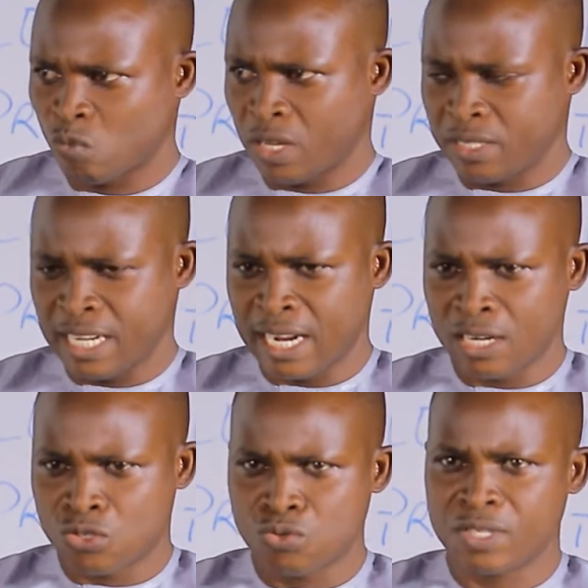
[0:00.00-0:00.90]
There
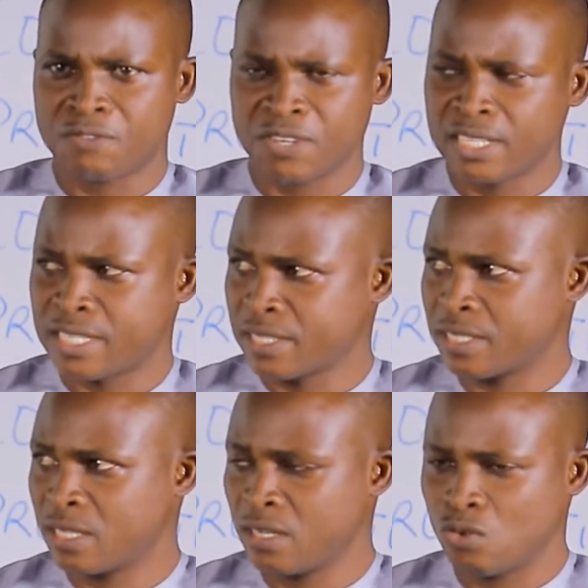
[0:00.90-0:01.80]
are two different
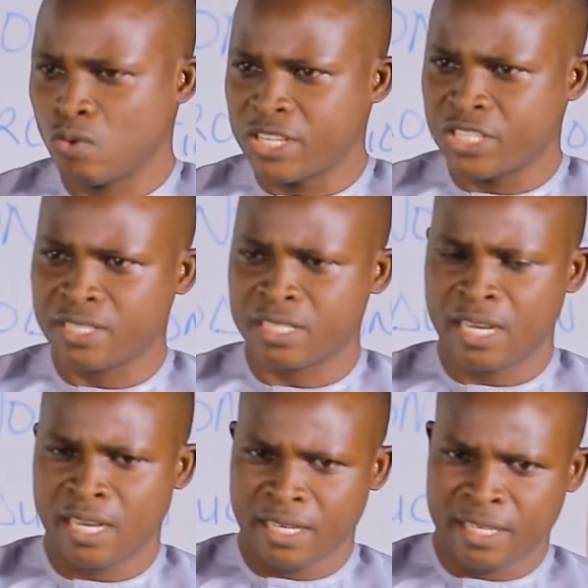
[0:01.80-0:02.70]
things. Wages
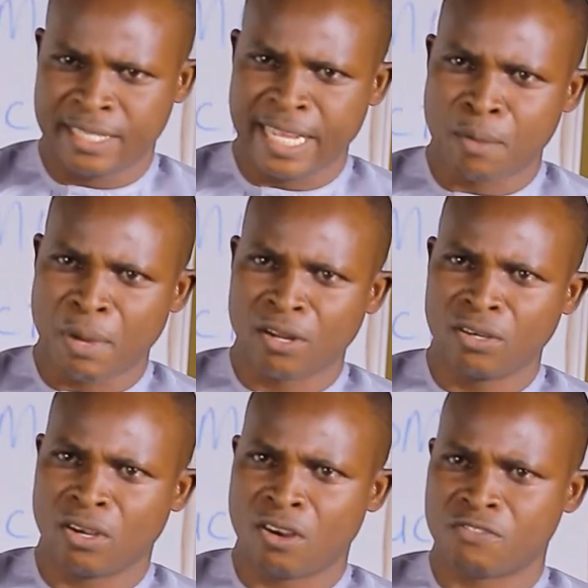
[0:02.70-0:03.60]
is the
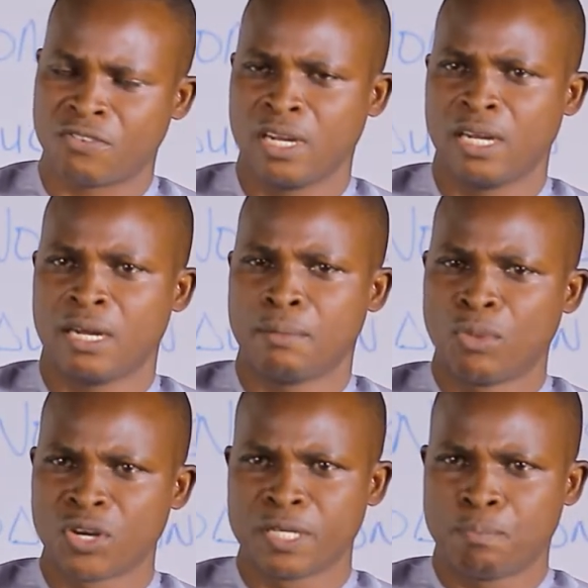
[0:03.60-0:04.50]
amount of
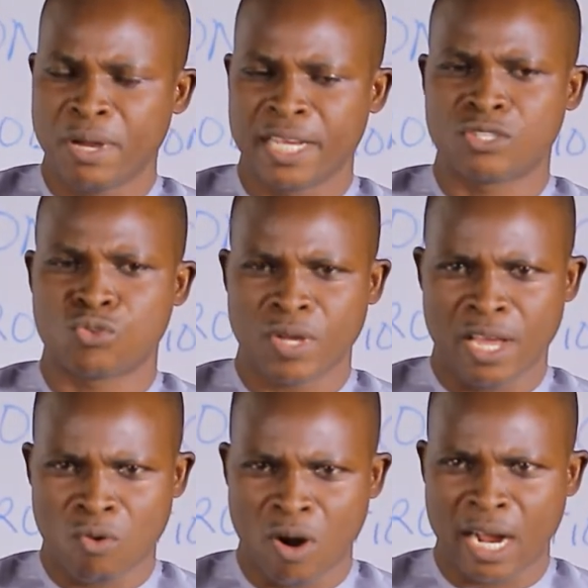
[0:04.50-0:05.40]
money paid to
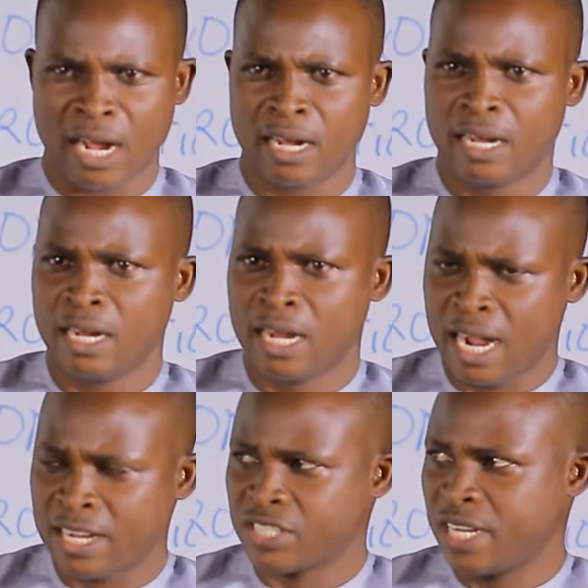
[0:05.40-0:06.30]
a worker
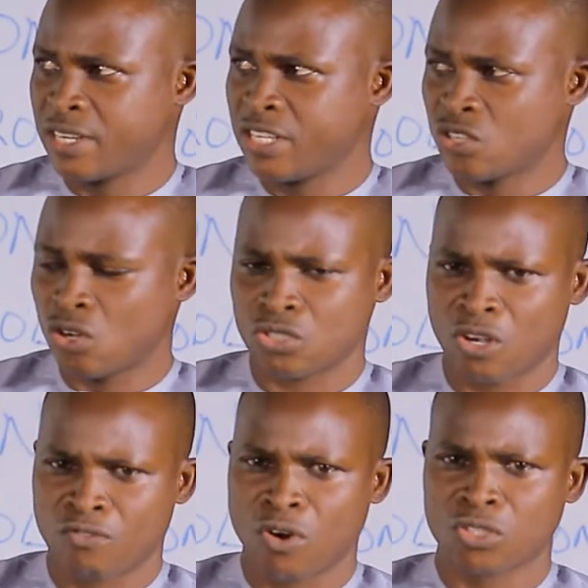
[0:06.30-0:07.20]
as a result
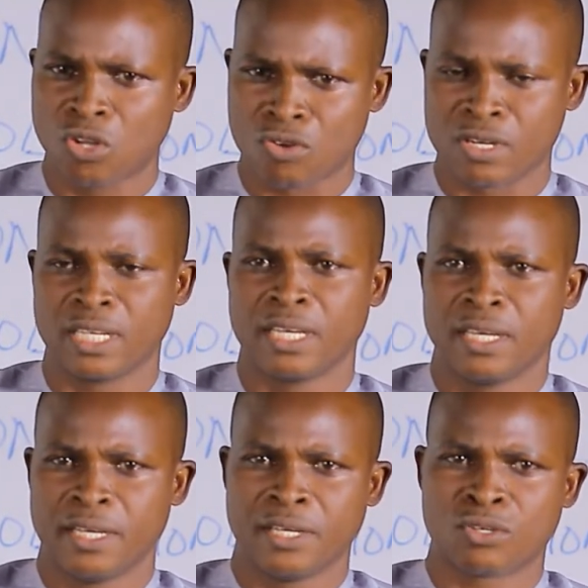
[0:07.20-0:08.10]
of work done.
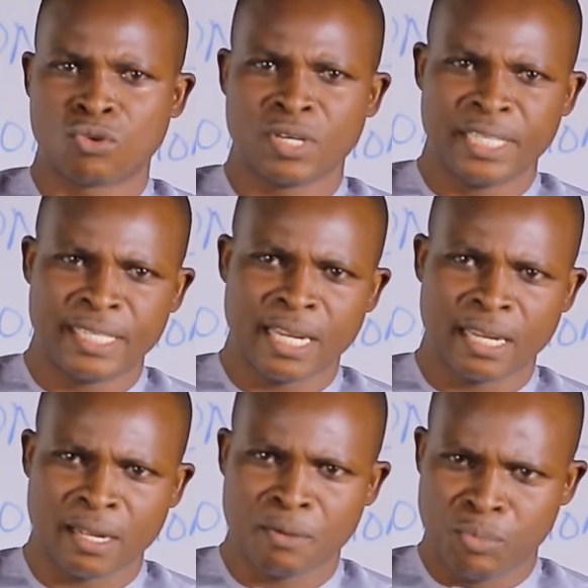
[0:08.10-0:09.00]
It could
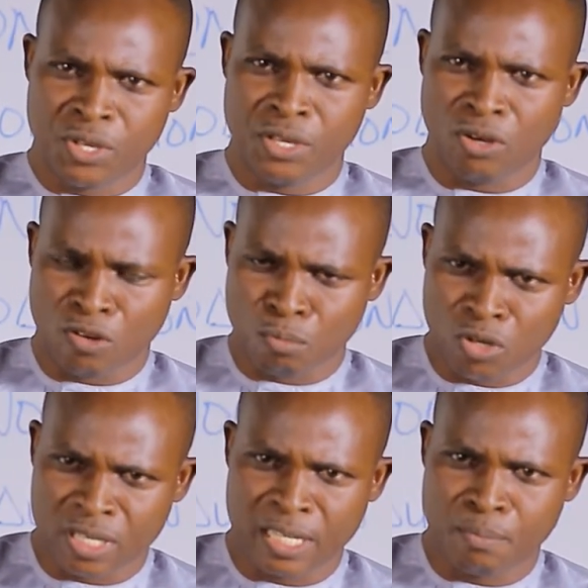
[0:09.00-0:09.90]
either be on
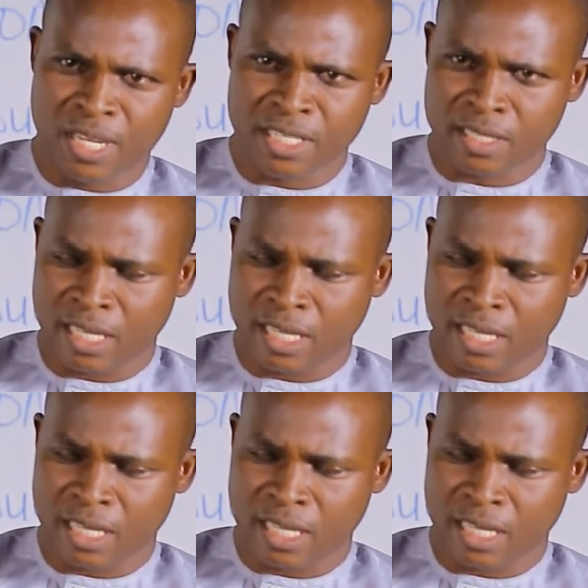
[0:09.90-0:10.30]
monthly basis,